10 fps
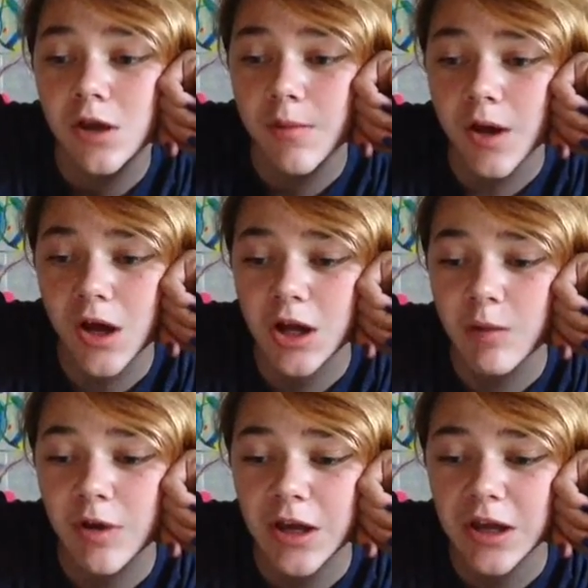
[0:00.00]
Come on,
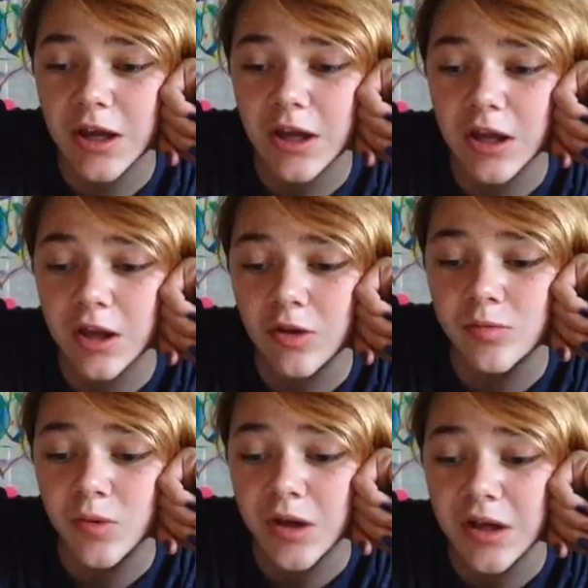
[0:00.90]
I'm waiting.
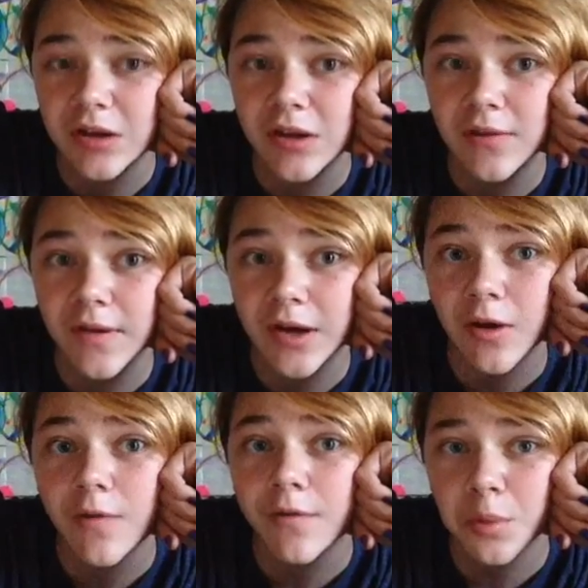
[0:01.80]
Won't get this
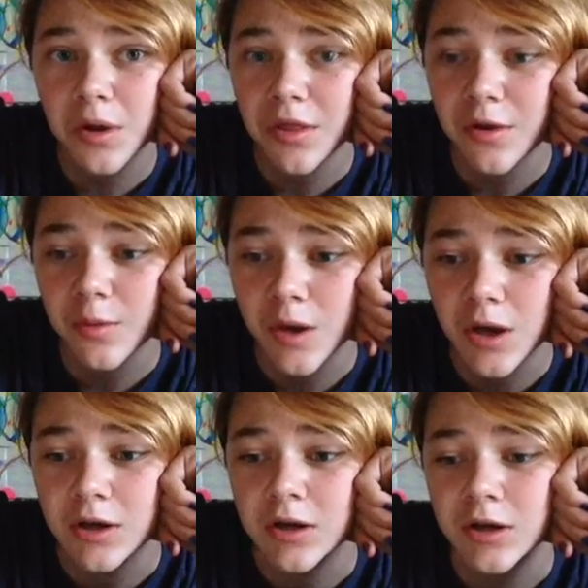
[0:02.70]
video over with or
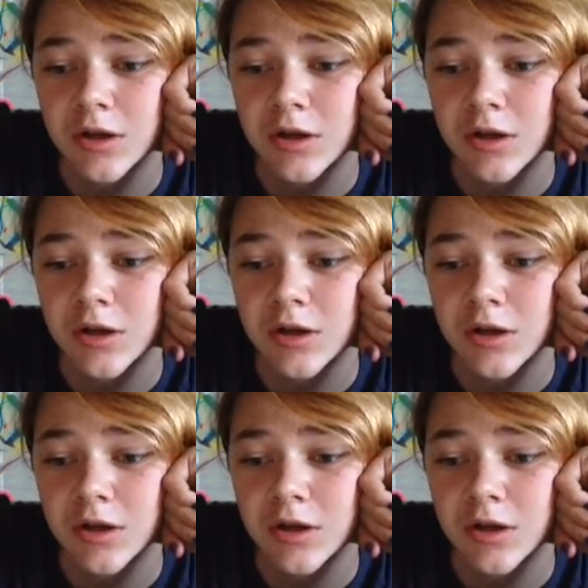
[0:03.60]
what?